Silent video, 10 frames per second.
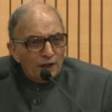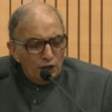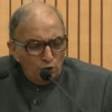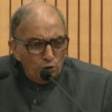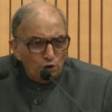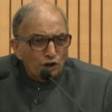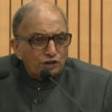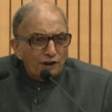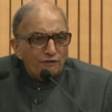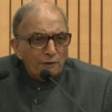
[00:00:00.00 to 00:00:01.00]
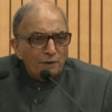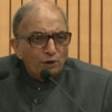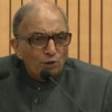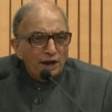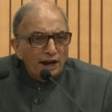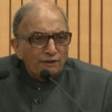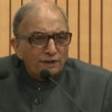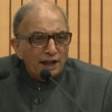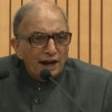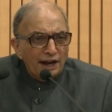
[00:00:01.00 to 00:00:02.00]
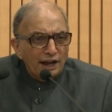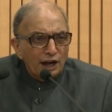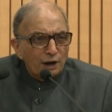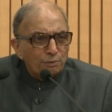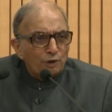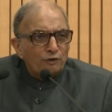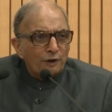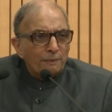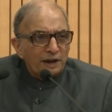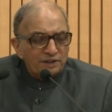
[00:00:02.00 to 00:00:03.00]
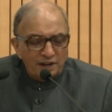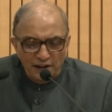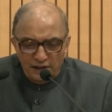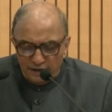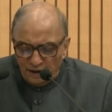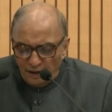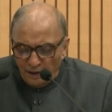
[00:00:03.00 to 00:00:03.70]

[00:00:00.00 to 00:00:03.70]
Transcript: You yourself have been doing it with IIT Kharagpur for past three years.